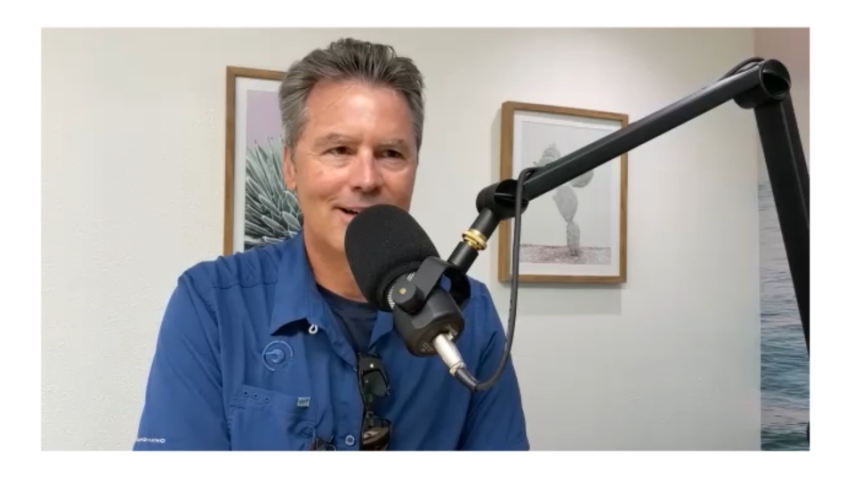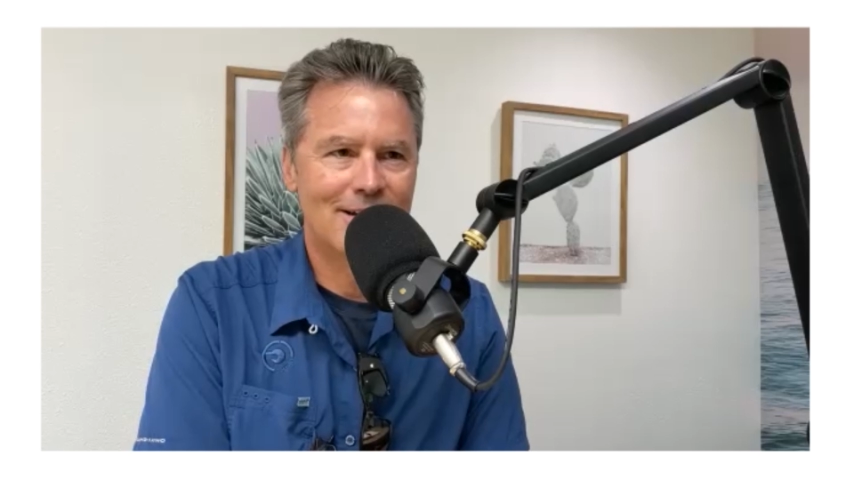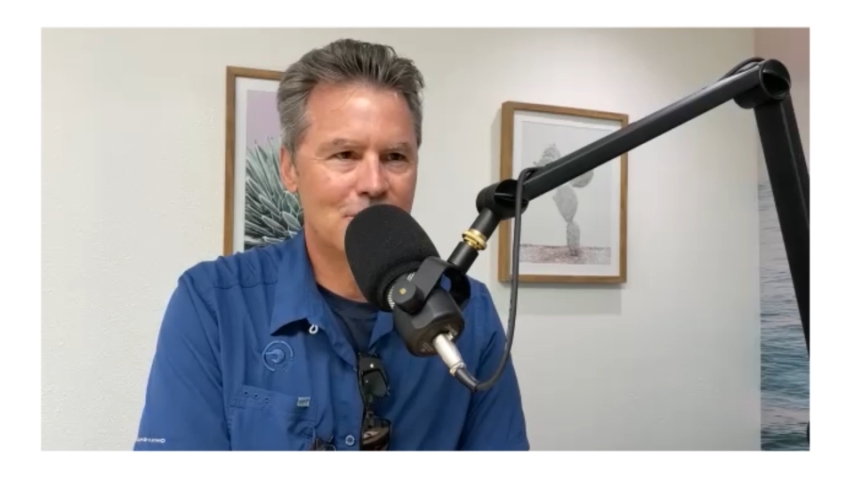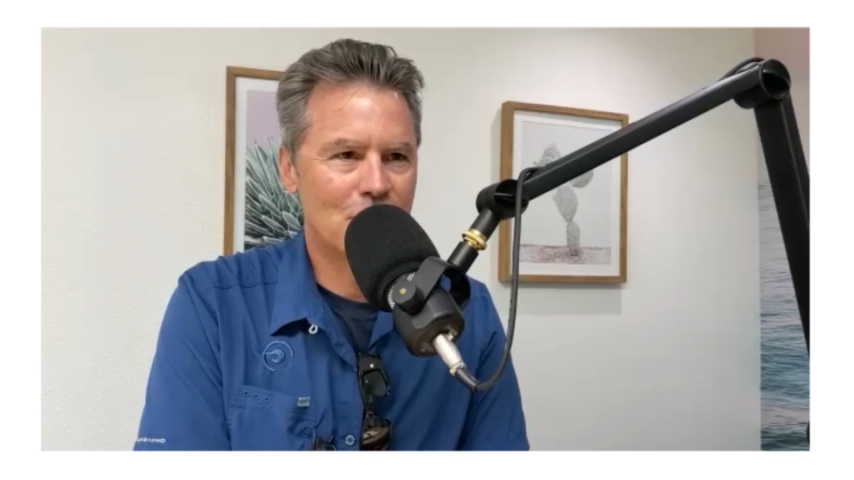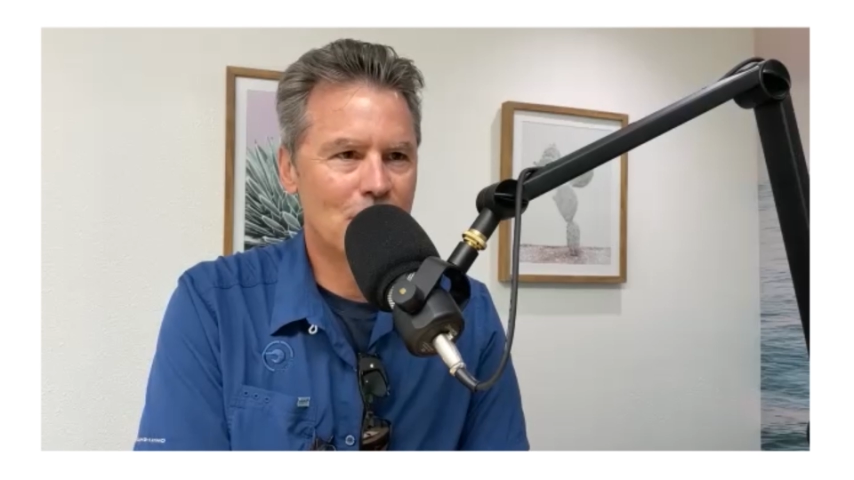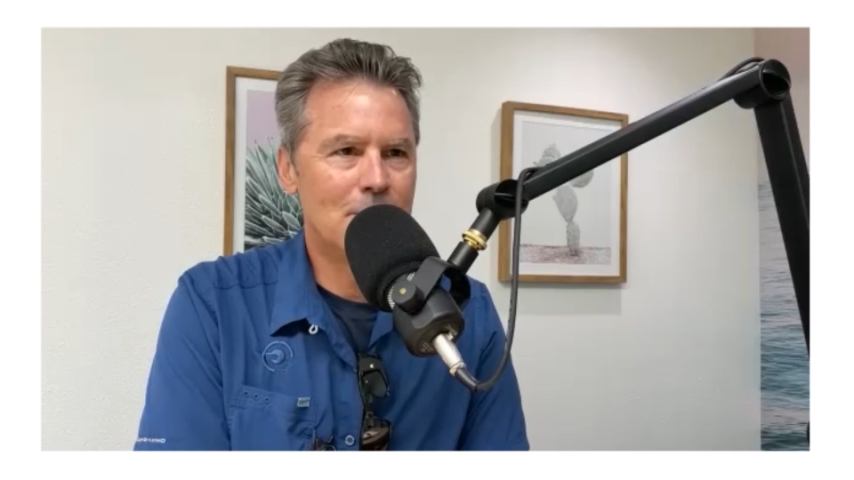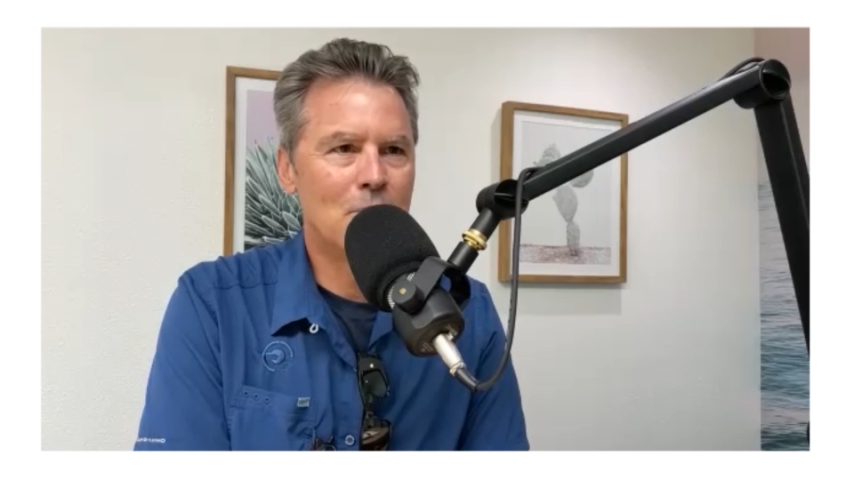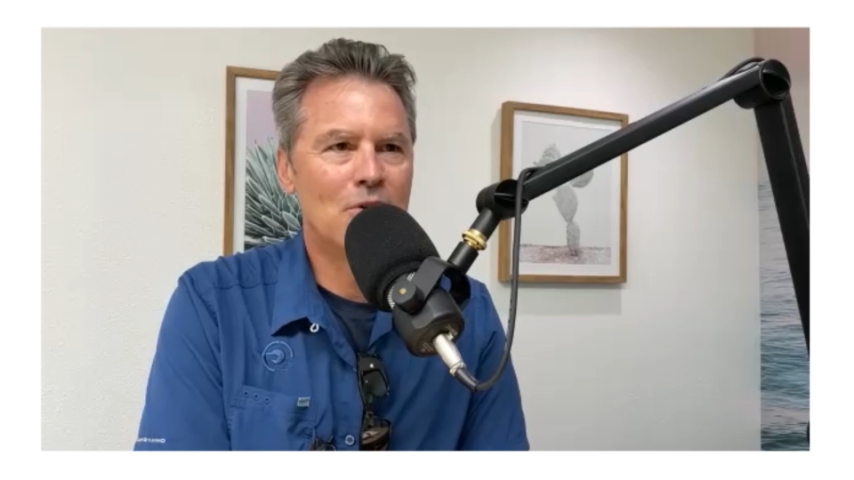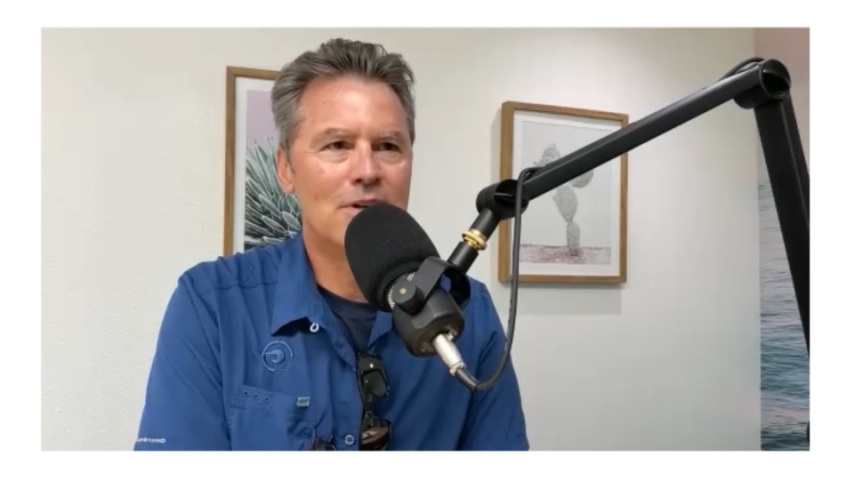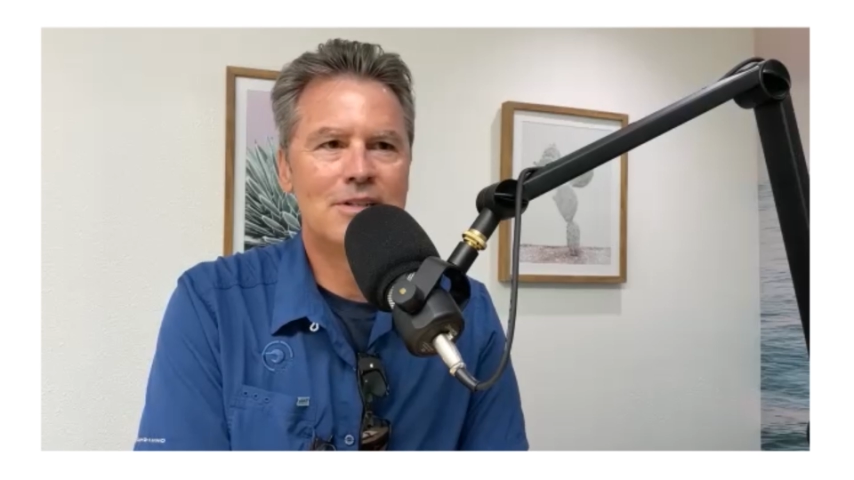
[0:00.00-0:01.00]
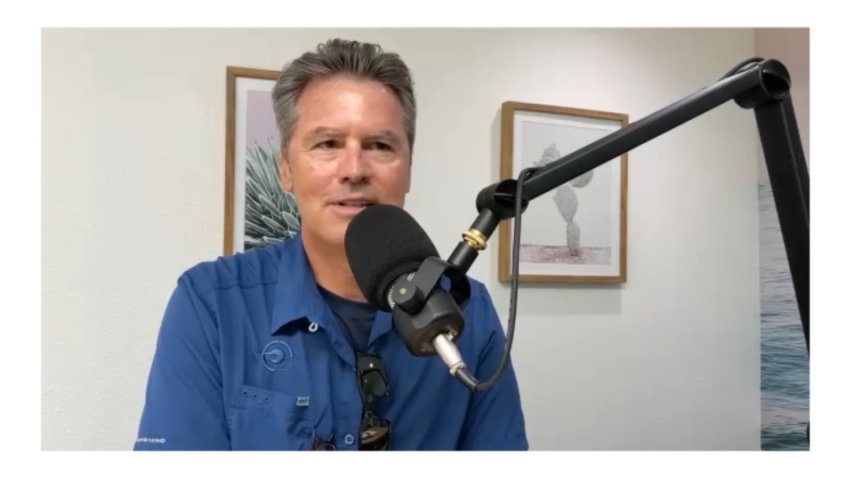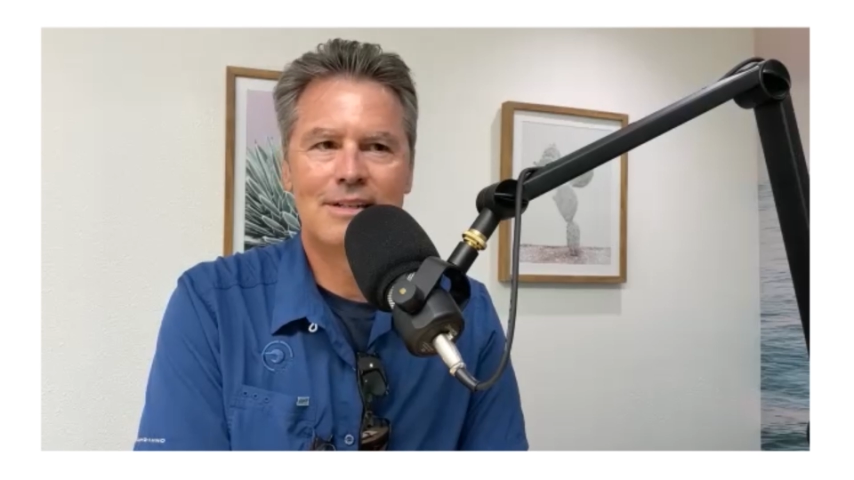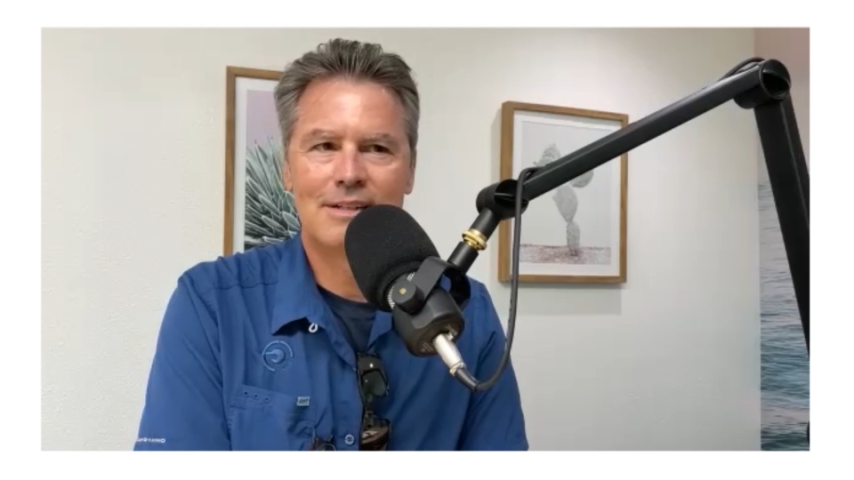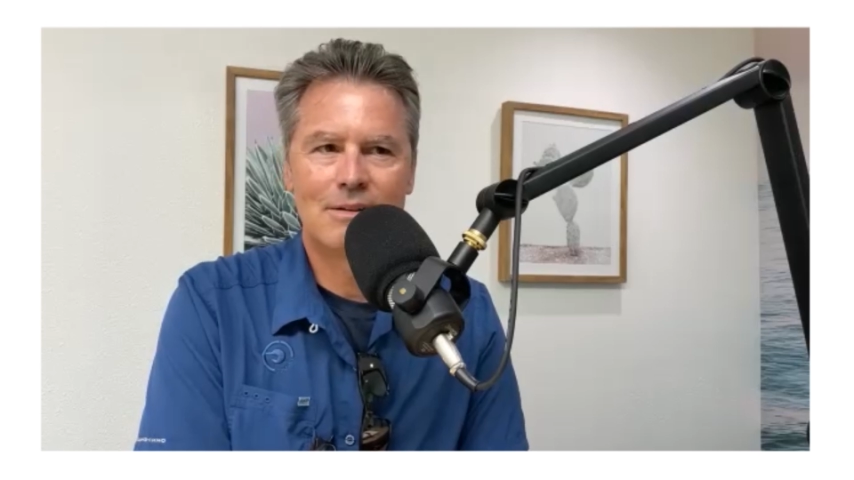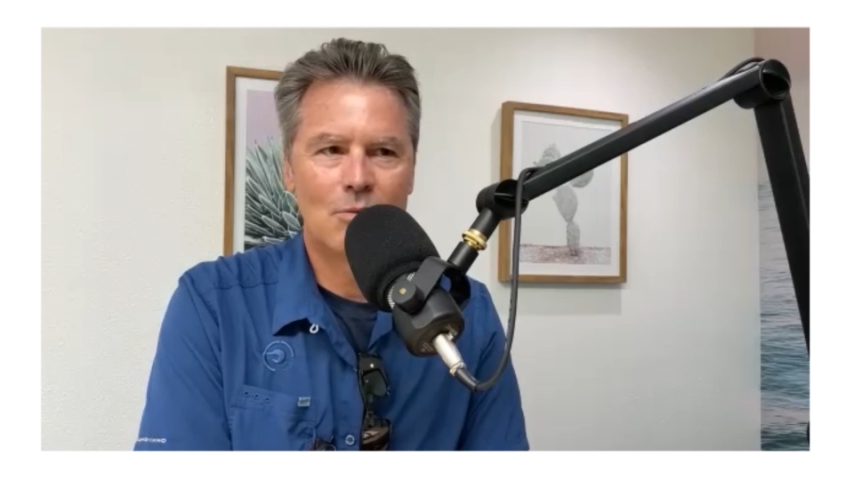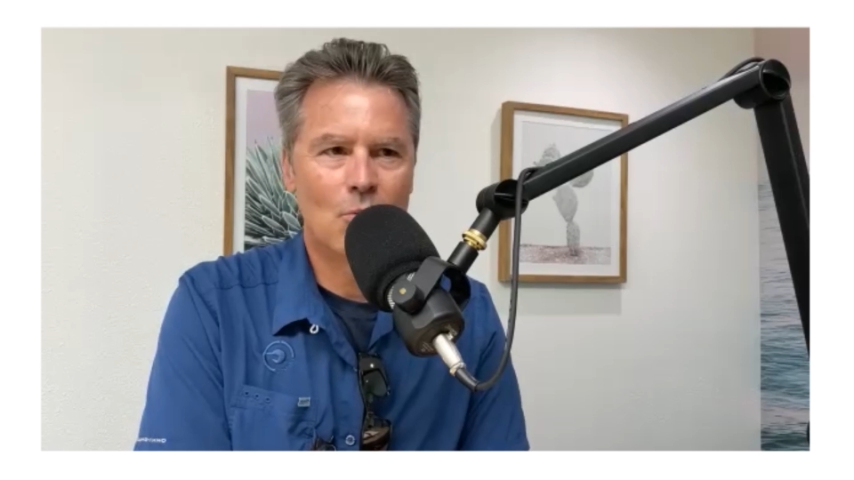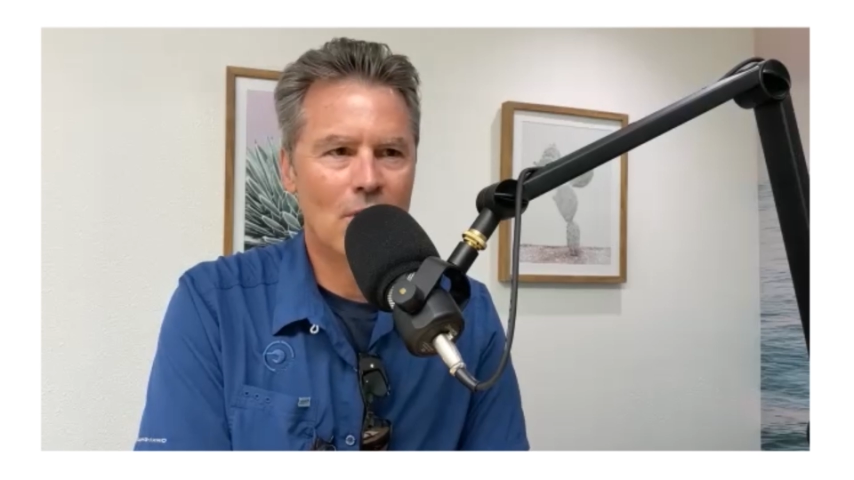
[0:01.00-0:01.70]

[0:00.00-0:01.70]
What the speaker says: screen printing,